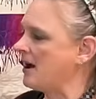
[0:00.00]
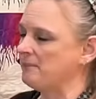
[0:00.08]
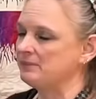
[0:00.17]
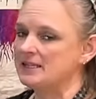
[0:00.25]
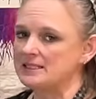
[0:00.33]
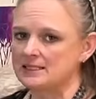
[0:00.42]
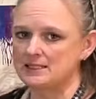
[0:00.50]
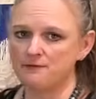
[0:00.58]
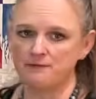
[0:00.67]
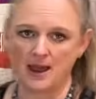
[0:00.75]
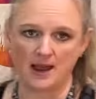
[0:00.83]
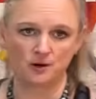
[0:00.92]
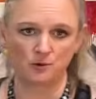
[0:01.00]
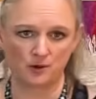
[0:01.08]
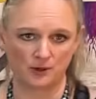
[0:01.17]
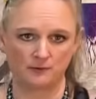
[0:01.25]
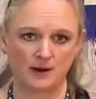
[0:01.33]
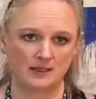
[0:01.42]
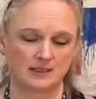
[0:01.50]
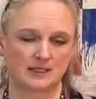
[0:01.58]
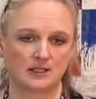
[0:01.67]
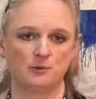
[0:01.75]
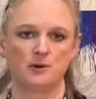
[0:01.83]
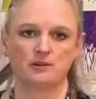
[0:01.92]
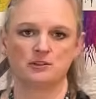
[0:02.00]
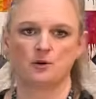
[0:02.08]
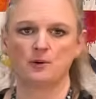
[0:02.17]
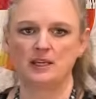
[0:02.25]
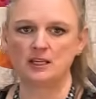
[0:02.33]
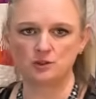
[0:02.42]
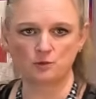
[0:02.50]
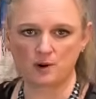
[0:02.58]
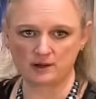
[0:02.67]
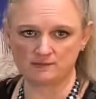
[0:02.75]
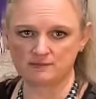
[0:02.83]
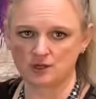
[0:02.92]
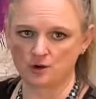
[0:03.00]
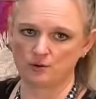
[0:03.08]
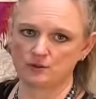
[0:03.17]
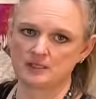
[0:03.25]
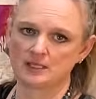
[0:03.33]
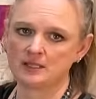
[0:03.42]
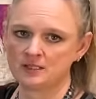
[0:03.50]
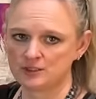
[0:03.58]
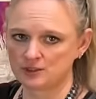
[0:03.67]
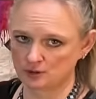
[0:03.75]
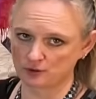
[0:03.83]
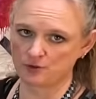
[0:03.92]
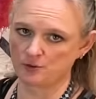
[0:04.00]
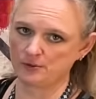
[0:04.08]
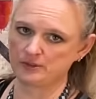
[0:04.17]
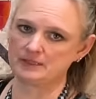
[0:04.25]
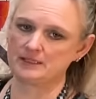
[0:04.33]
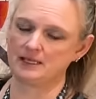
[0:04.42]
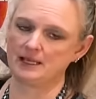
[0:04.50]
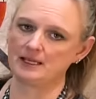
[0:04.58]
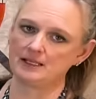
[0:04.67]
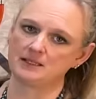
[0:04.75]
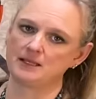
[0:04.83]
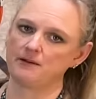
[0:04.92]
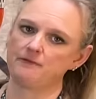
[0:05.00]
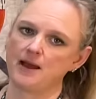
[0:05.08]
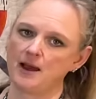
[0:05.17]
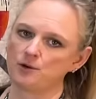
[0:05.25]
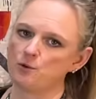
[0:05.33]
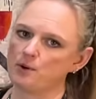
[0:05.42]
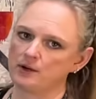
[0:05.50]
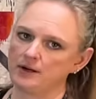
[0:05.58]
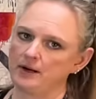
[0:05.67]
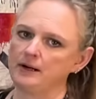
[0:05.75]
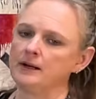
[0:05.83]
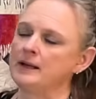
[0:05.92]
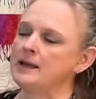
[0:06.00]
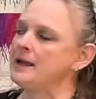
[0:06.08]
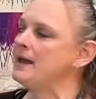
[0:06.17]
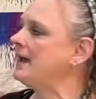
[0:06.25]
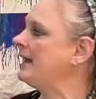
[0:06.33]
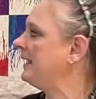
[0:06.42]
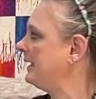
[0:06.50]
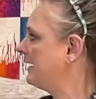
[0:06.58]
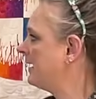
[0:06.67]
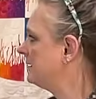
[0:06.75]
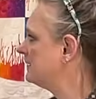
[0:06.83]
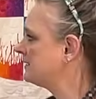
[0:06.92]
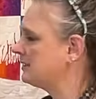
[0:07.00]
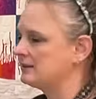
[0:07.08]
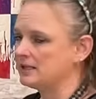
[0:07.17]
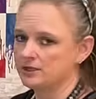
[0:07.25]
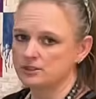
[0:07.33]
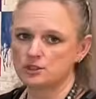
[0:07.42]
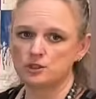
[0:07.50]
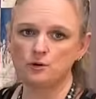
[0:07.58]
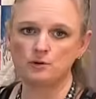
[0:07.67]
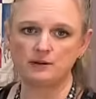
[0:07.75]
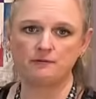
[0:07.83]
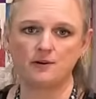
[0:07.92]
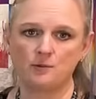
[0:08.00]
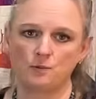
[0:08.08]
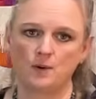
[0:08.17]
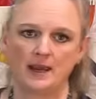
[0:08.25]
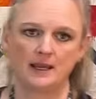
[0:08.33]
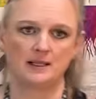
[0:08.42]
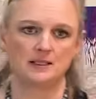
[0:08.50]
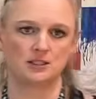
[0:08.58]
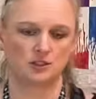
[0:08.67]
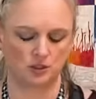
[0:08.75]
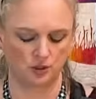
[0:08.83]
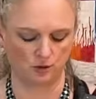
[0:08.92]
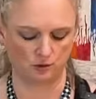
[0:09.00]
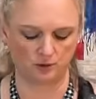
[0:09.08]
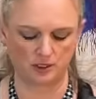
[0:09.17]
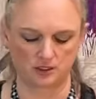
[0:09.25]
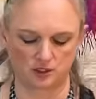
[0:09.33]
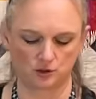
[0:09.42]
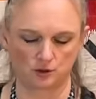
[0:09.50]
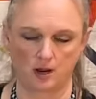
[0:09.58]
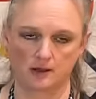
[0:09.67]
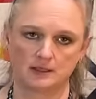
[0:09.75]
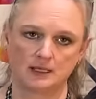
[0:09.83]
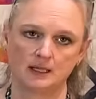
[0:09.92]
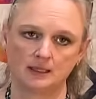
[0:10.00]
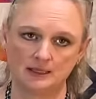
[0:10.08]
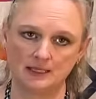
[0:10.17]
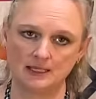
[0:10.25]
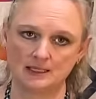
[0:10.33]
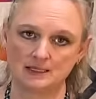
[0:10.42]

This is a fat quarter friendly quilt. So each one of those circles is a fat quarter. And there's two different ways to construct these